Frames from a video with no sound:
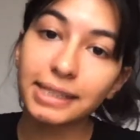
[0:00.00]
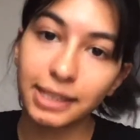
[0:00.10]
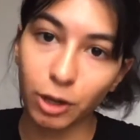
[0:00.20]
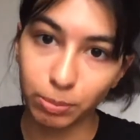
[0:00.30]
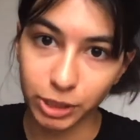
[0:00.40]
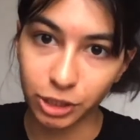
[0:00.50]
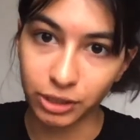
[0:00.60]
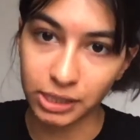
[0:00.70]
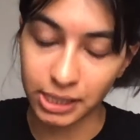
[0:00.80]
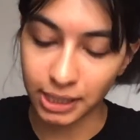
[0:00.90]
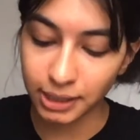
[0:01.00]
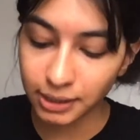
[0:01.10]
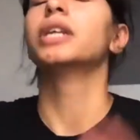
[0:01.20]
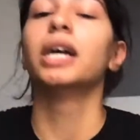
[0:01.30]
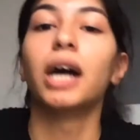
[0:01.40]
the opportunities,
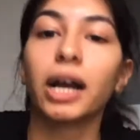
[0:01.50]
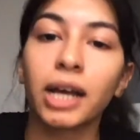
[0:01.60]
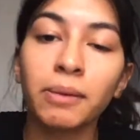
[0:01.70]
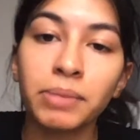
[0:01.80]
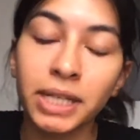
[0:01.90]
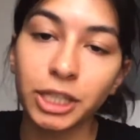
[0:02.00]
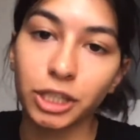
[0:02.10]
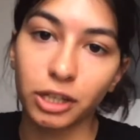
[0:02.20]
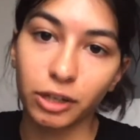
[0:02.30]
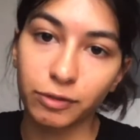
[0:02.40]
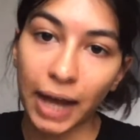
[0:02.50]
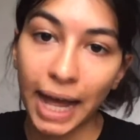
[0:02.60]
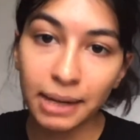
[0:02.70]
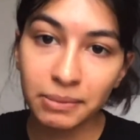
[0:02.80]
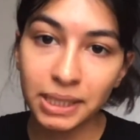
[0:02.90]
a company should look for
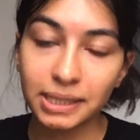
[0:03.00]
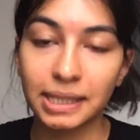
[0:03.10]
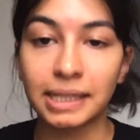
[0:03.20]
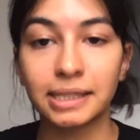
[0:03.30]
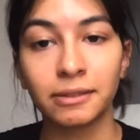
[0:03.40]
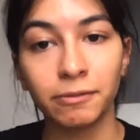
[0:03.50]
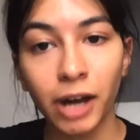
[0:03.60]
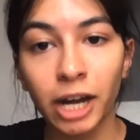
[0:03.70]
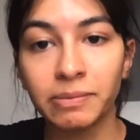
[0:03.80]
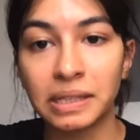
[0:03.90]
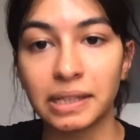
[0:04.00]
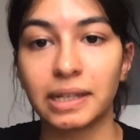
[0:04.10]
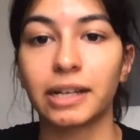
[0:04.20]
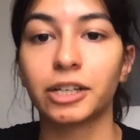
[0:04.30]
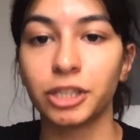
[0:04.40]
elements in its environment that
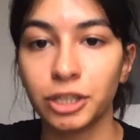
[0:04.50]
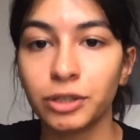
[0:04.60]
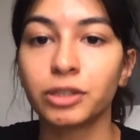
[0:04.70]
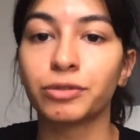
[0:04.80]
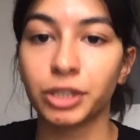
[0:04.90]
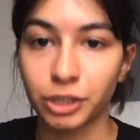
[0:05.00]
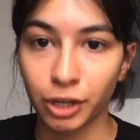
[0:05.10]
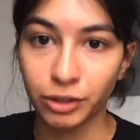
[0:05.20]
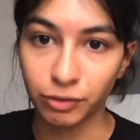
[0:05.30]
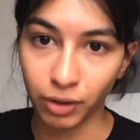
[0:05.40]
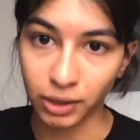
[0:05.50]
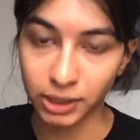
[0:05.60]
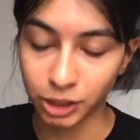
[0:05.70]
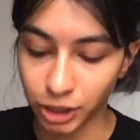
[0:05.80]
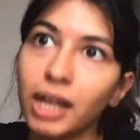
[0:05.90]
it could use for its own
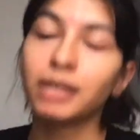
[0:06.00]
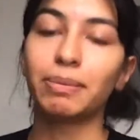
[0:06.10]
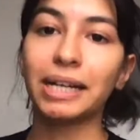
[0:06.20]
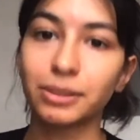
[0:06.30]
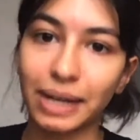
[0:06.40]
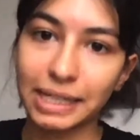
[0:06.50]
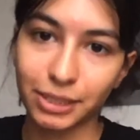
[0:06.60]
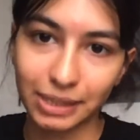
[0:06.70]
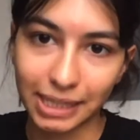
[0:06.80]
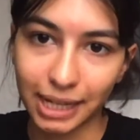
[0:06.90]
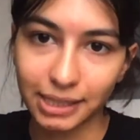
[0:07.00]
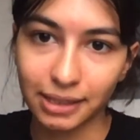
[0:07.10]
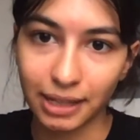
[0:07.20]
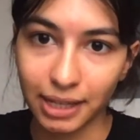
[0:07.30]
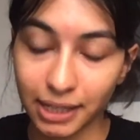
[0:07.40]
advantages. The best way to assess
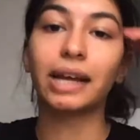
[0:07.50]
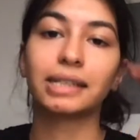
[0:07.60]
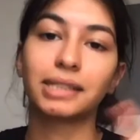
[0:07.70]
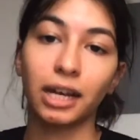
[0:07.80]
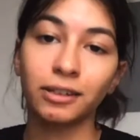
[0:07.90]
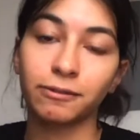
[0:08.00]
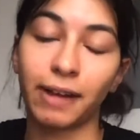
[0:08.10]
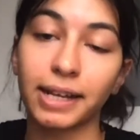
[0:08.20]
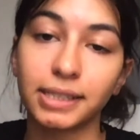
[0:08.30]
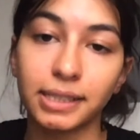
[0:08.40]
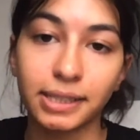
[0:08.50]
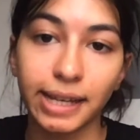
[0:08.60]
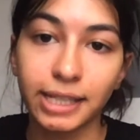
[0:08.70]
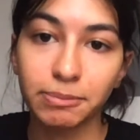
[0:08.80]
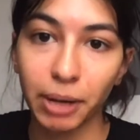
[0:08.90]
the external factors
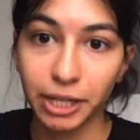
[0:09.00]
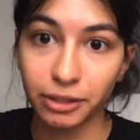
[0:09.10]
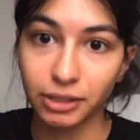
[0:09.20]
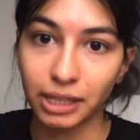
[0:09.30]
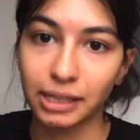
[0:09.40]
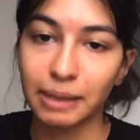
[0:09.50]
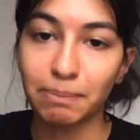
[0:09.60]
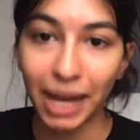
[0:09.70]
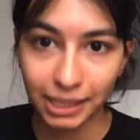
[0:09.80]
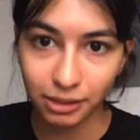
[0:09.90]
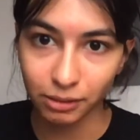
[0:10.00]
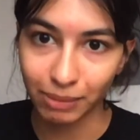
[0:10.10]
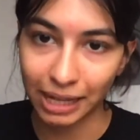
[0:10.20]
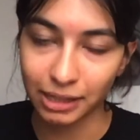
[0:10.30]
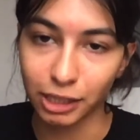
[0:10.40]
is by using the PESTLE
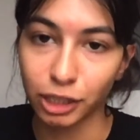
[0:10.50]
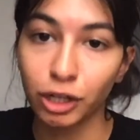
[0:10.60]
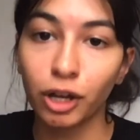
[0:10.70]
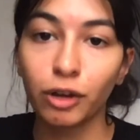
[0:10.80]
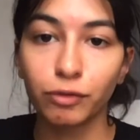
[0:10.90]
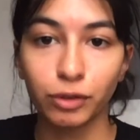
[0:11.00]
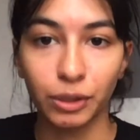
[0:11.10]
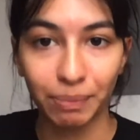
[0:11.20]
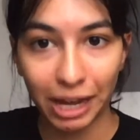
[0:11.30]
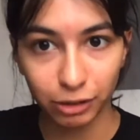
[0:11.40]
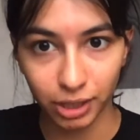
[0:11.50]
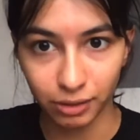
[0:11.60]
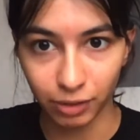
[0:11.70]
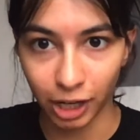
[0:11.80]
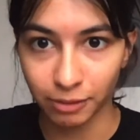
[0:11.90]
method for the macro
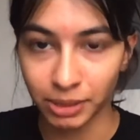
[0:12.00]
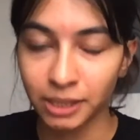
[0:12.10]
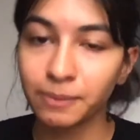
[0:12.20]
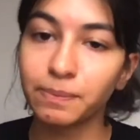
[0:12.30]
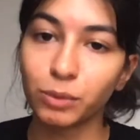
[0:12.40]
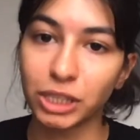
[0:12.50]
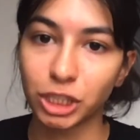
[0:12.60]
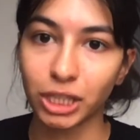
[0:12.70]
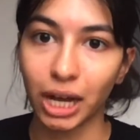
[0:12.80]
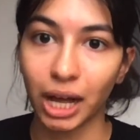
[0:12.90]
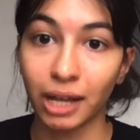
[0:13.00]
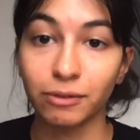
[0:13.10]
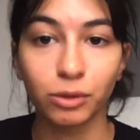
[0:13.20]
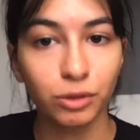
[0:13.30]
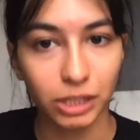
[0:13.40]
environment, which I've
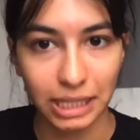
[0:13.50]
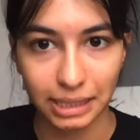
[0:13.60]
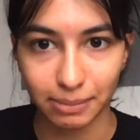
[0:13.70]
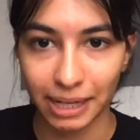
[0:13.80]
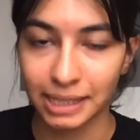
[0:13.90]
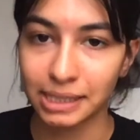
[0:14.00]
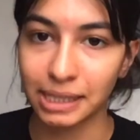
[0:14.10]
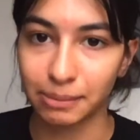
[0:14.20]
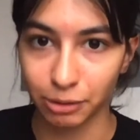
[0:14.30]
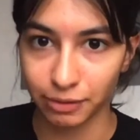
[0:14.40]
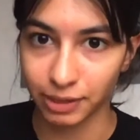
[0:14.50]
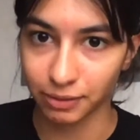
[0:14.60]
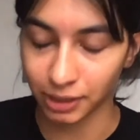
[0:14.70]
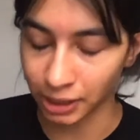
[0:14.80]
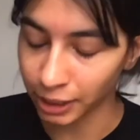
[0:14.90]
already explained in a previous
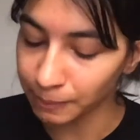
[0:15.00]
video,